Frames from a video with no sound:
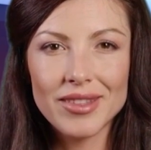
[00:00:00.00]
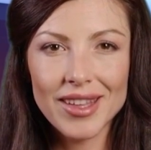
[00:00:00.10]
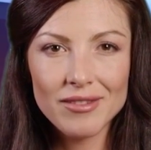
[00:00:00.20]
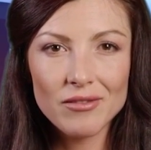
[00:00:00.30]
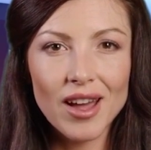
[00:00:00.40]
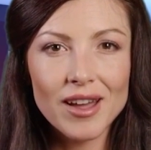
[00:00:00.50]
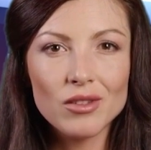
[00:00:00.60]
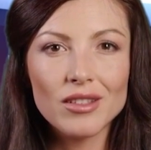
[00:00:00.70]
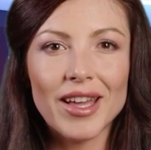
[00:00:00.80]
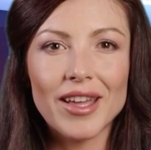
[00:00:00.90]
In
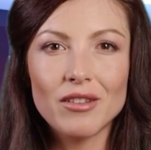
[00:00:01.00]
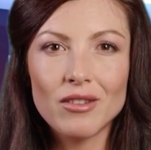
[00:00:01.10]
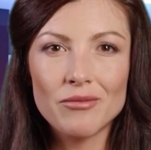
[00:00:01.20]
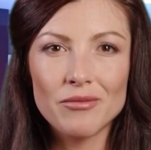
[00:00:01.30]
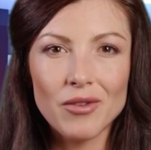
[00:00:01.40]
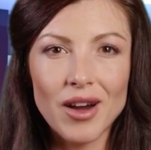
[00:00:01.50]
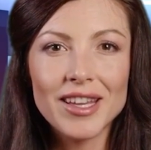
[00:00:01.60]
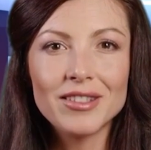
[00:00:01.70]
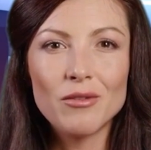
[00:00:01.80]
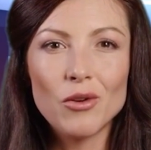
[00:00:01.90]
flower stage, four
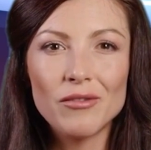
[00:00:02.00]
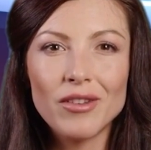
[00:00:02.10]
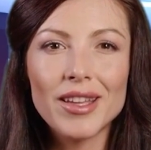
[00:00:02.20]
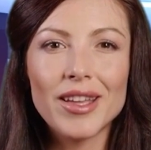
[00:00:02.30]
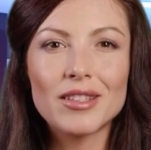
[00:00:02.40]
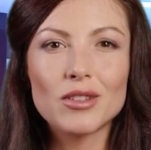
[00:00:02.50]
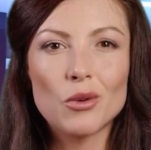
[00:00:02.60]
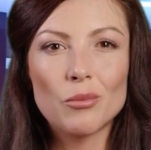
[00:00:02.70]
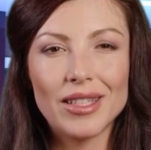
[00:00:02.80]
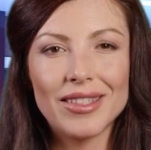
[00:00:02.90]
by four feet need
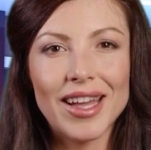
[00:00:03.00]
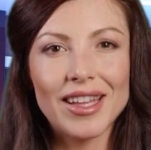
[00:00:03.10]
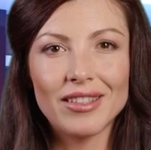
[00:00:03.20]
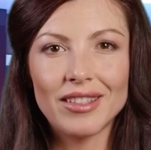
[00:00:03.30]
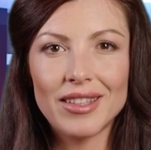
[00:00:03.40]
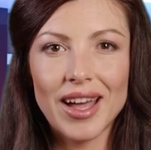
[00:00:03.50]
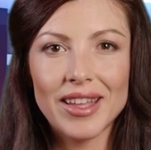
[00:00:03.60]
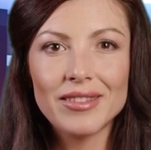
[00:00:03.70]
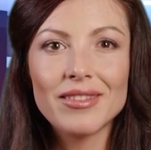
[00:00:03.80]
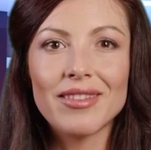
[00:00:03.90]
two P C s. This
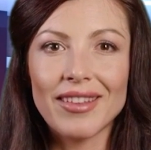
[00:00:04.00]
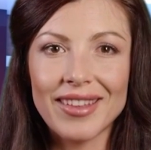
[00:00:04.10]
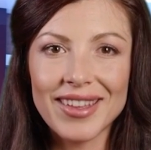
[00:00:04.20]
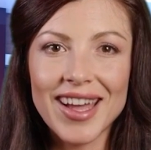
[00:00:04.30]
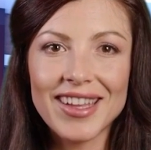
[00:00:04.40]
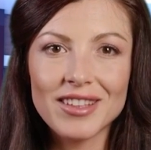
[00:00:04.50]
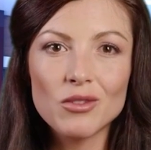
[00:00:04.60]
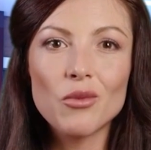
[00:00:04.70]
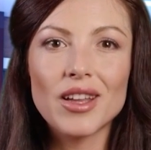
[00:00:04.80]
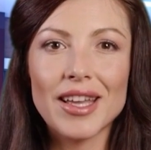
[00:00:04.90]
lights, hanging
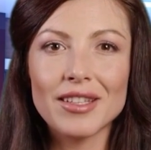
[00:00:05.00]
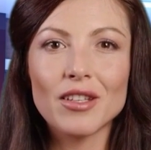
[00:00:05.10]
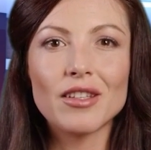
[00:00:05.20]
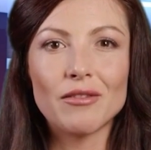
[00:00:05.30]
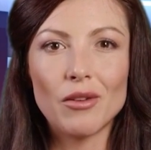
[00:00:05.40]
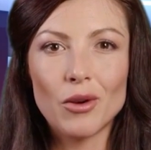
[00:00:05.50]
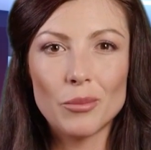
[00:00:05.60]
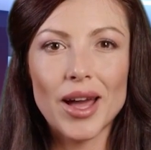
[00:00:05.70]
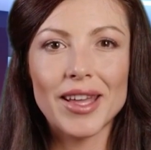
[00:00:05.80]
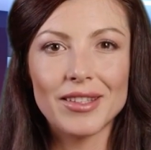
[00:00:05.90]
twenty inches from the
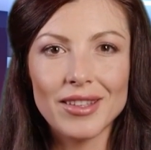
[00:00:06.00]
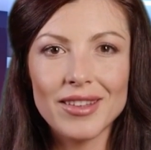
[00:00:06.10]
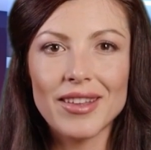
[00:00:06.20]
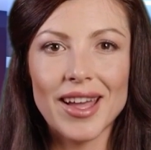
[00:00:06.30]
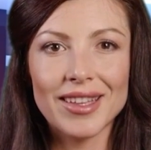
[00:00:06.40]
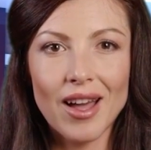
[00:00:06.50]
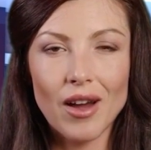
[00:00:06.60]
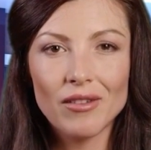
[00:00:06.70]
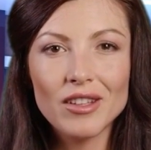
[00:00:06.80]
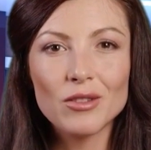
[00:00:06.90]
plant, and the
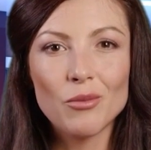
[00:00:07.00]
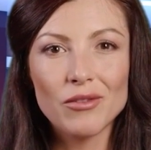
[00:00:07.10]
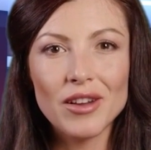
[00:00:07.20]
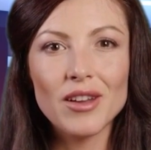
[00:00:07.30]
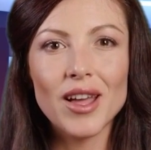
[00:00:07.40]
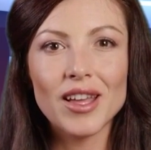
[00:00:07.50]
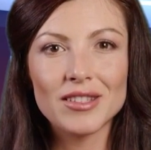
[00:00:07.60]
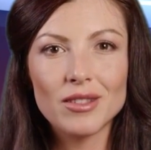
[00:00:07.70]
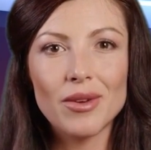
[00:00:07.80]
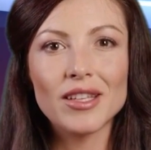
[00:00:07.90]
harvest will vary
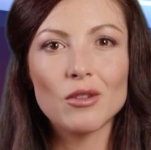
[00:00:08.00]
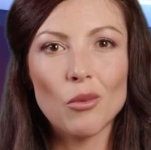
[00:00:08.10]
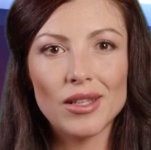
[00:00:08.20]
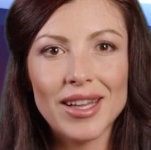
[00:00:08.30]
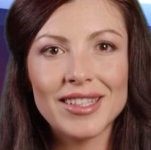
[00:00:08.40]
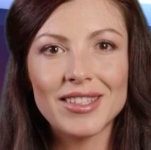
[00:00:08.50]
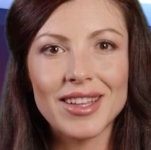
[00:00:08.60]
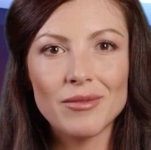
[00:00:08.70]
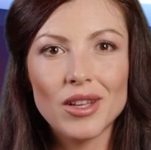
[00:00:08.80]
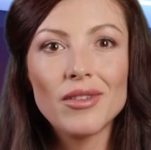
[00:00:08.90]
cost to best one thousand
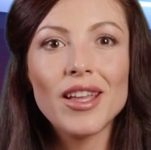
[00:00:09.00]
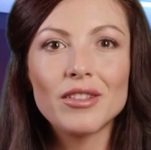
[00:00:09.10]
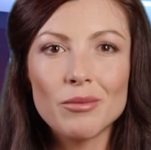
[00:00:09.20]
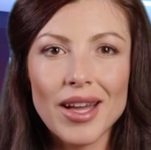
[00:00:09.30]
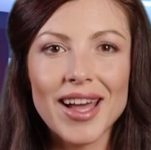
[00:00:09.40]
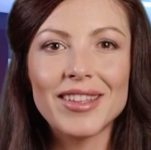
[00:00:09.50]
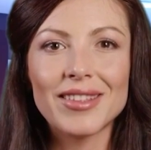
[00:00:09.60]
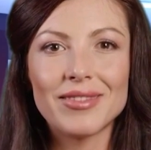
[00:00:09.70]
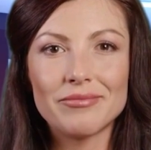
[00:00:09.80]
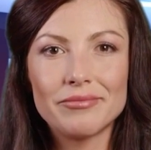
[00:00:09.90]
watt H P S.